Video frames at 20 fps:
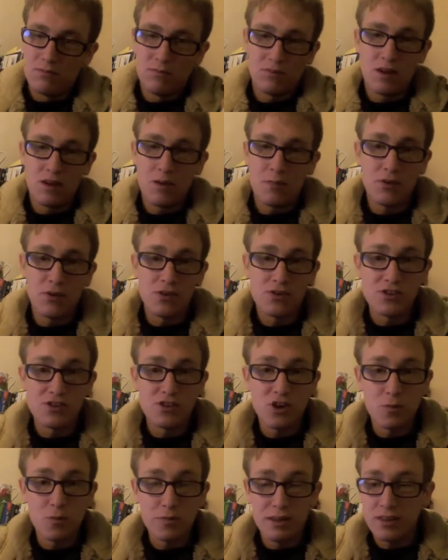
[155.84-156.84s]
A person
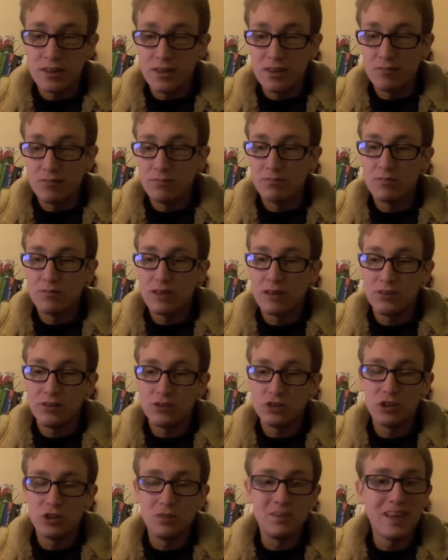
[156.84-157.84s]
told me that it'll
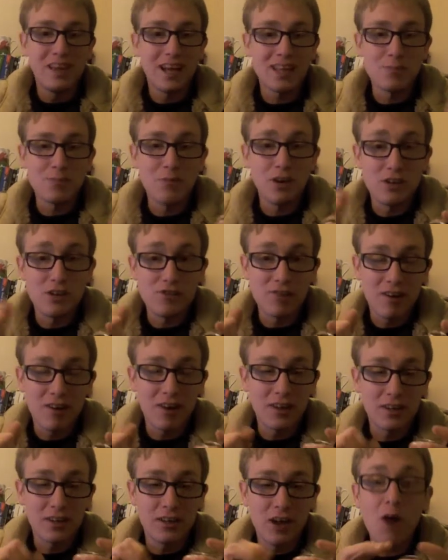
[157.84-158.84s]
shoot the atomizer out
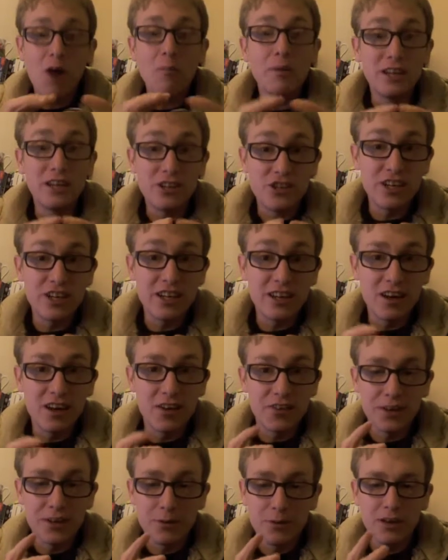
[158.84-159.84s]
like an RPG, I
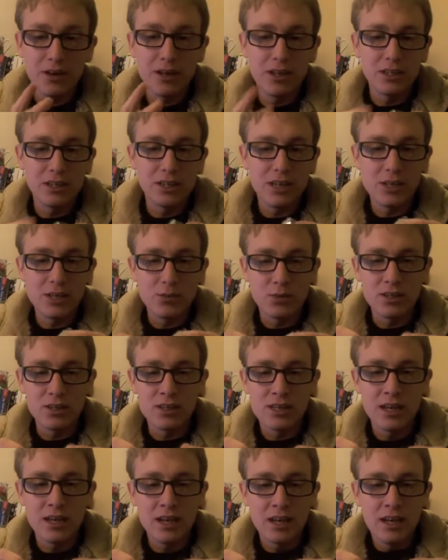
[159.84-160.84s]
think, or his words.
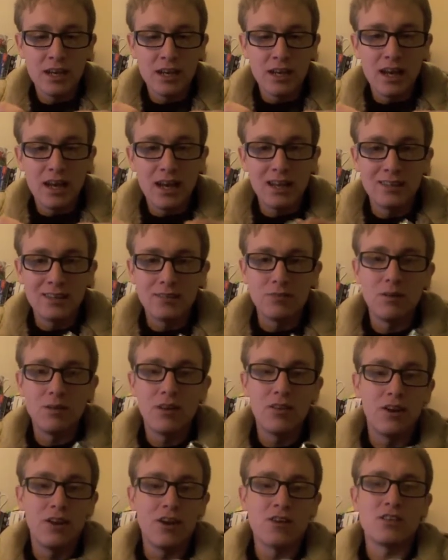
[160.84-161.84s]
And well,
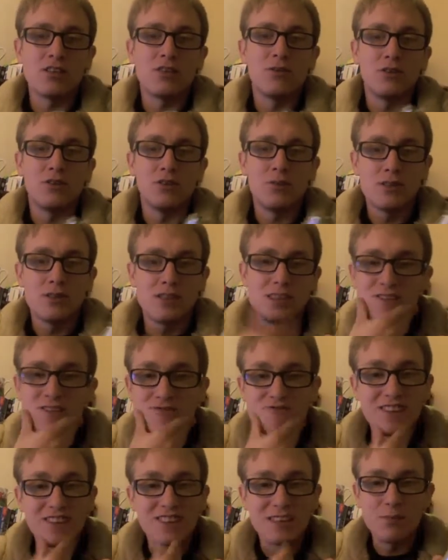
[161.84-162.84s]
the last thing you want to do is
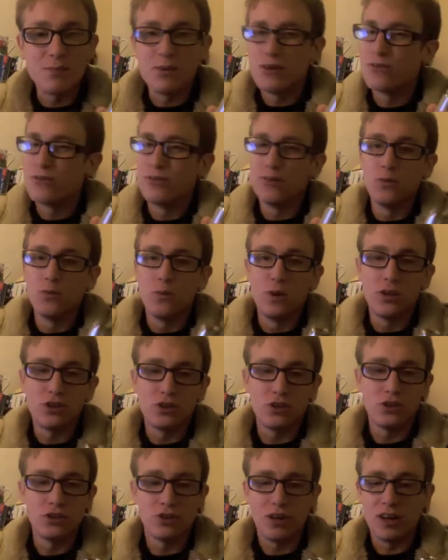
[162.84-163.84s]
make this beautiful Welsh
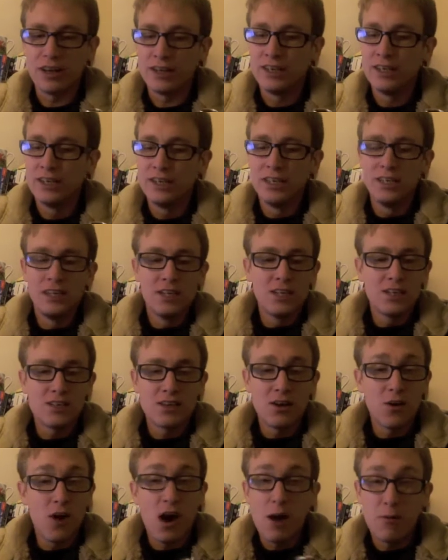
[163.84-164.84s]
jawline.
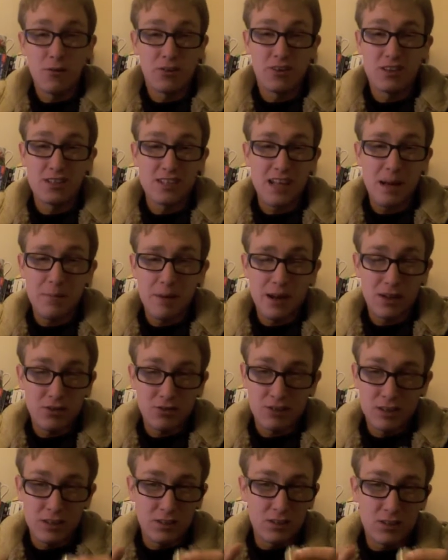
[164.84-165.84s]
So I'm not going to stack
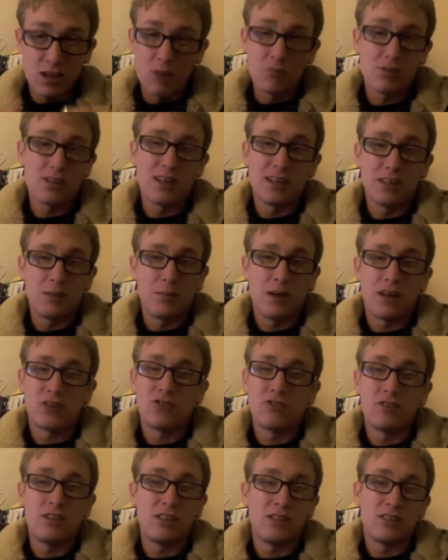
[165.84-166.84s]
batteries. Don't stack your
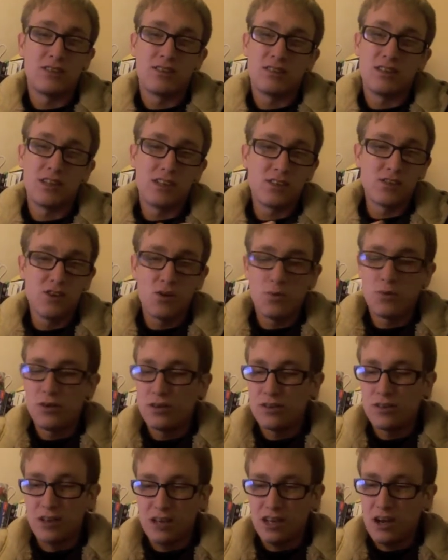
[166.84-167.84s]
batteries. It's not worth it.